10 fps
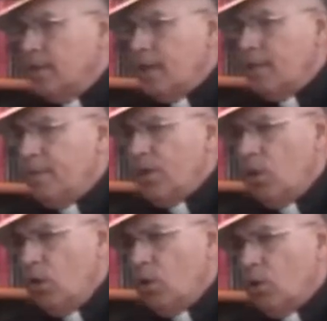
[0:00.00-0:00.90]
and
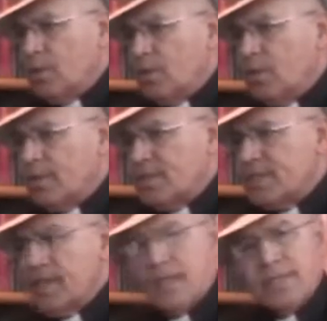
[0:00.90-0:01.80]
behold, you will
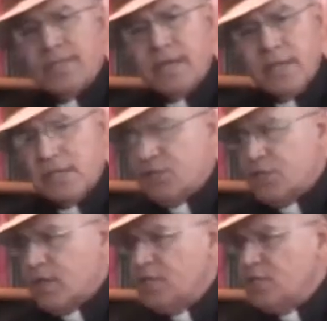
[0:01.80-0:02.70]
see His
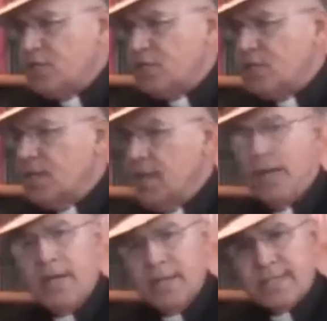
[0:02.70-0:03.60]
illustrations,
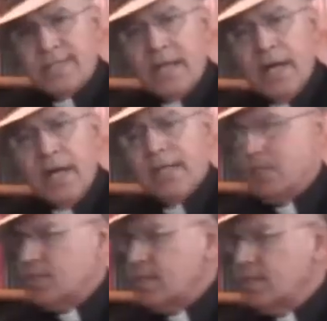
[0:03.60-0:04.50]
His
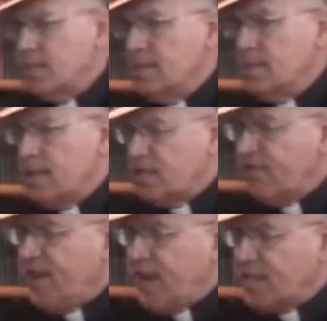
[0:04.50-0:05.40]
signs, His
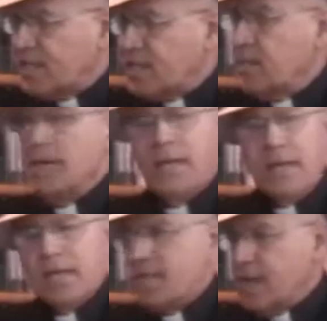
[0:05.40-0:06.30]
face,
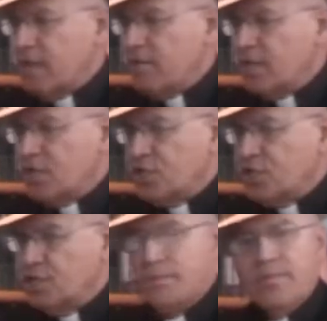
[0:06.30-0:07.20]
His
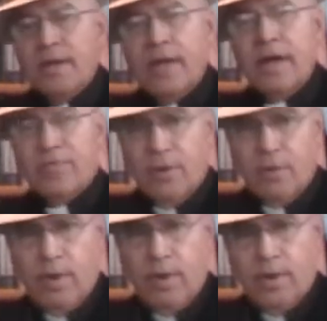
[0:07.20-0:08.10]
image
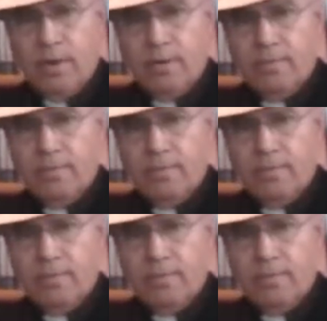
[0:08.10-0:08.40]
everywhere.